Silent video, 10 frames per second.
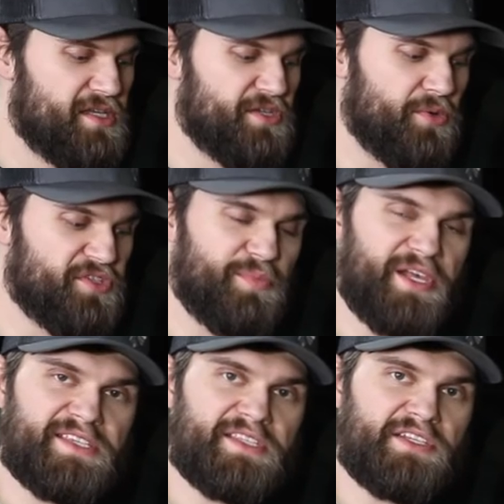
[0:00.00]
So we'll
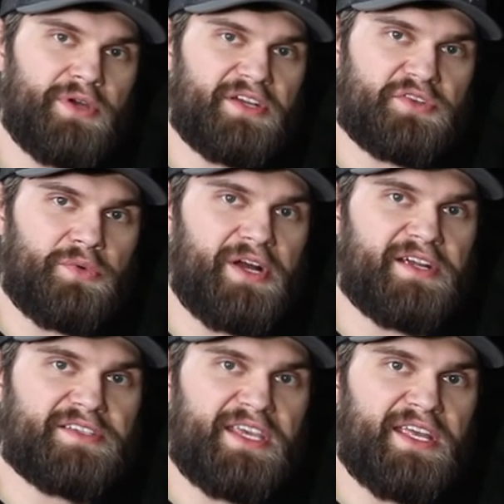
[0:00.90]
splice the two extra
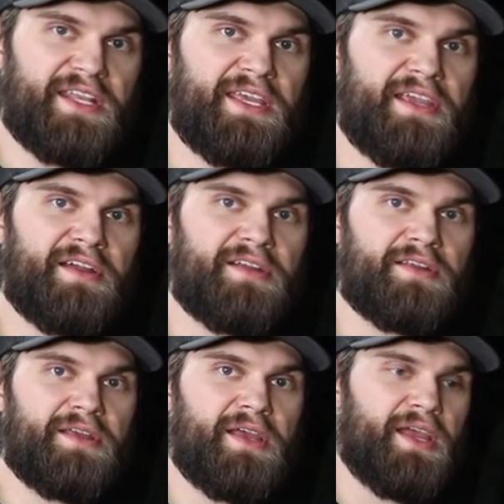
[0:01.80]
wires in here
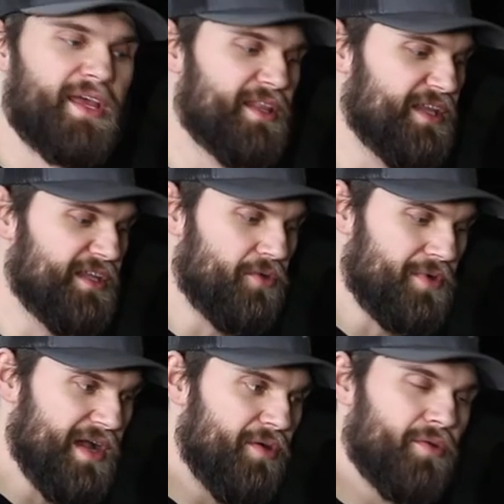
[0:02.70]
and then they'll
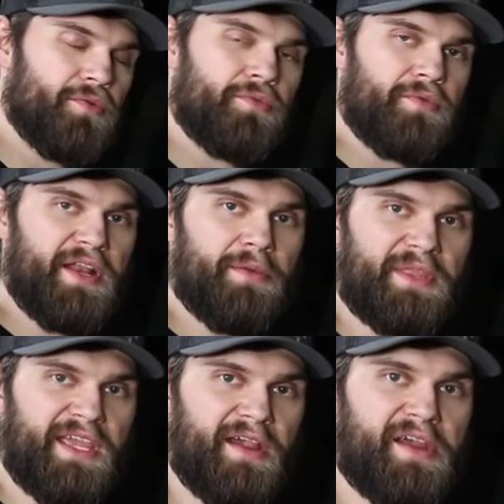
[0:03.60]
route right up
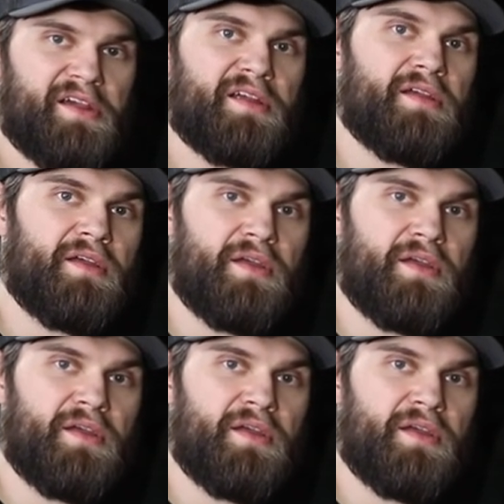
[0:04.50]
the carrier